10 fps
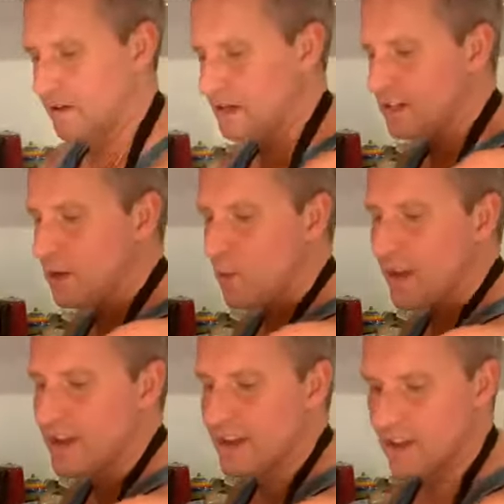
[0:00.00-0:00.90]
Isn't it
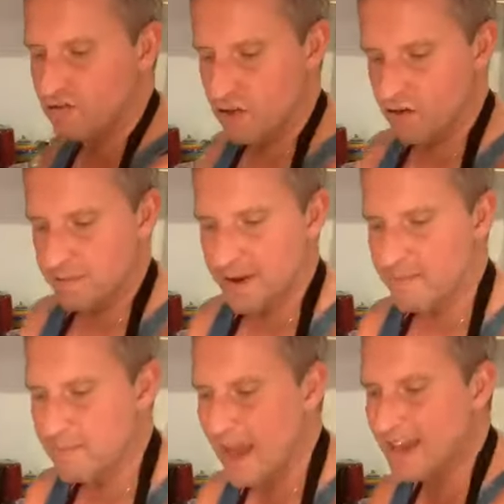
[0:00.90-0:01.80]
weird, Andrew? I've
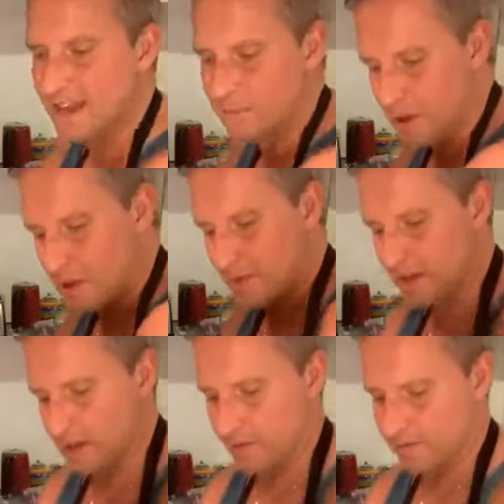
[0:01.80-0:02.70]
been back in
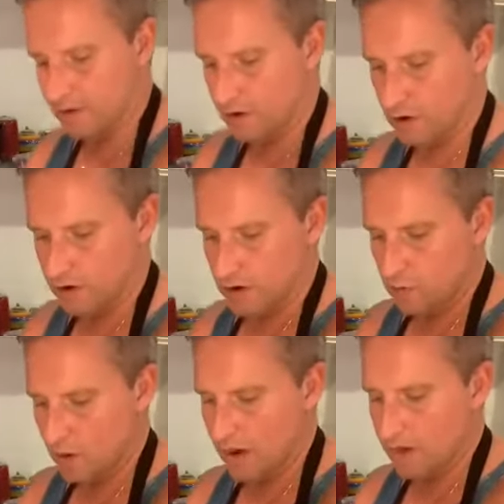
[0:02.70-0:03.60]
Birmingham for
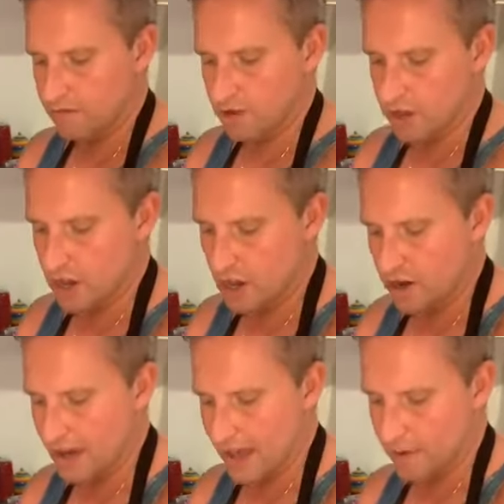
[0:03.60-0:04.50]
well over a year
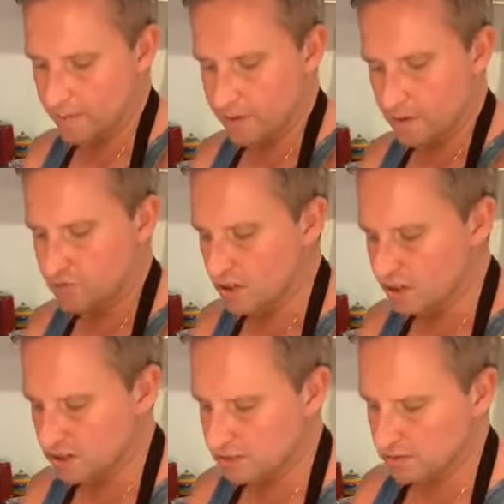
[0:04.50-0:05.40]
now. I'm trying
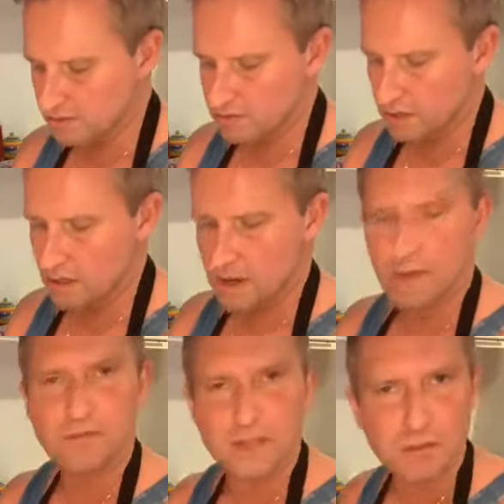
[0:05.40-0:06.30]
to...
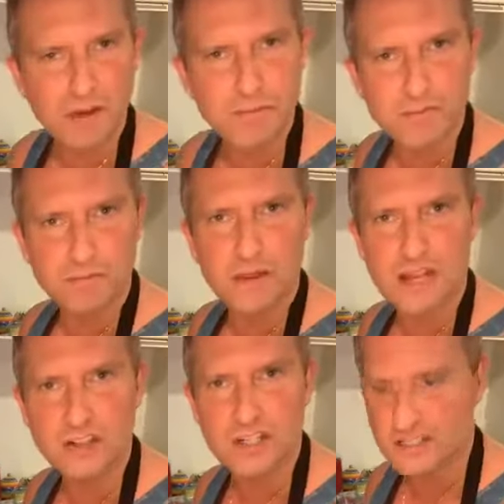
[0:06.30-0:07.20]
Have we
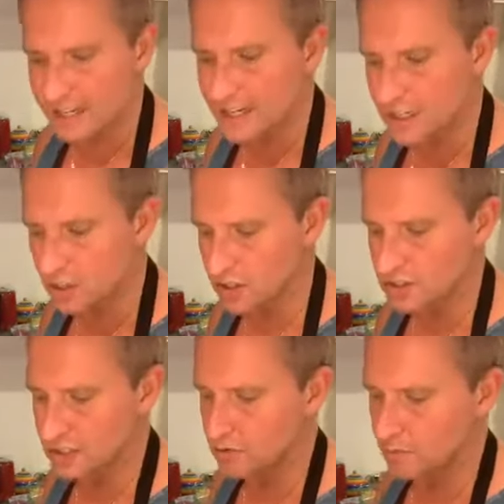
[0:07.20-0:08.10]
actually seen each other
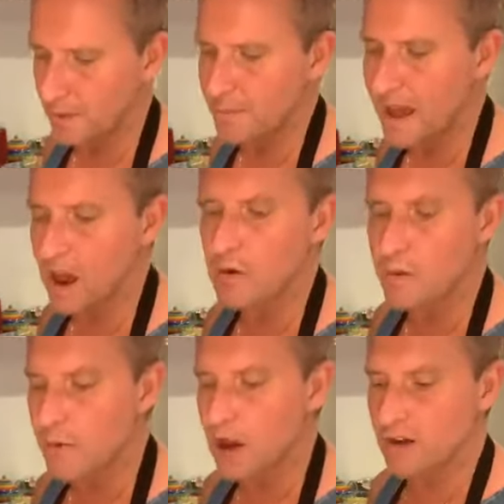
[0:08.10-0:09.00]
since we've been back? Oh,
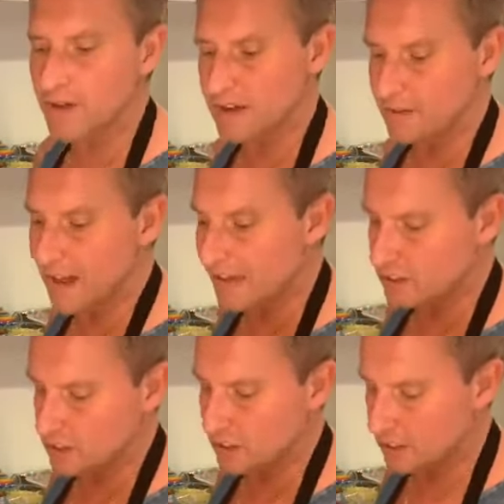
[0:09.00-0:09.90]
we might have at an
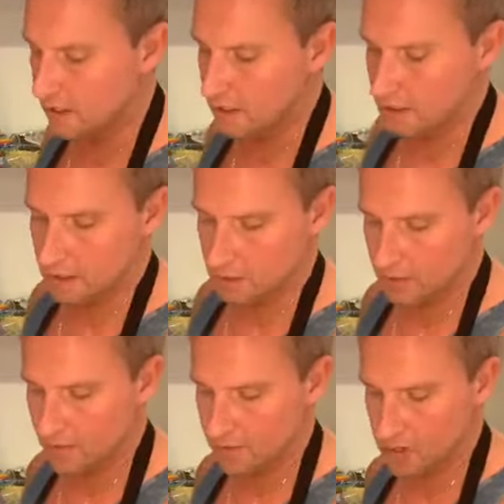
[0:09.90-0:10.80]
event.
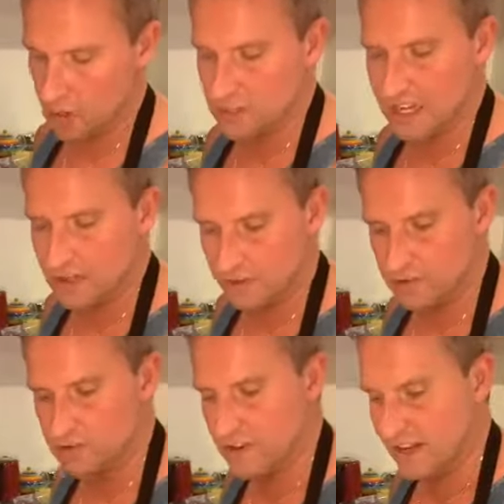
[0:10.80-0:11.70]
We haven't got together for
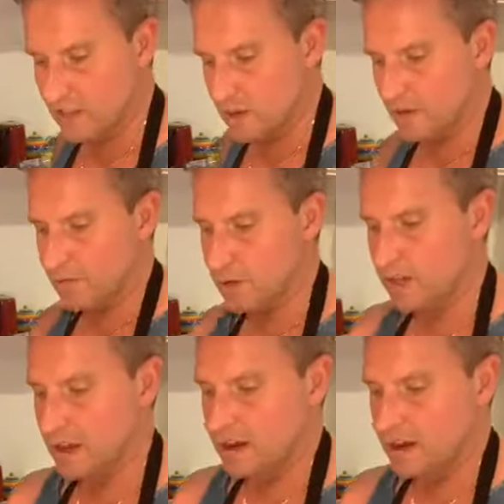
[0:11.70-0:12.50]
a drink though, have we?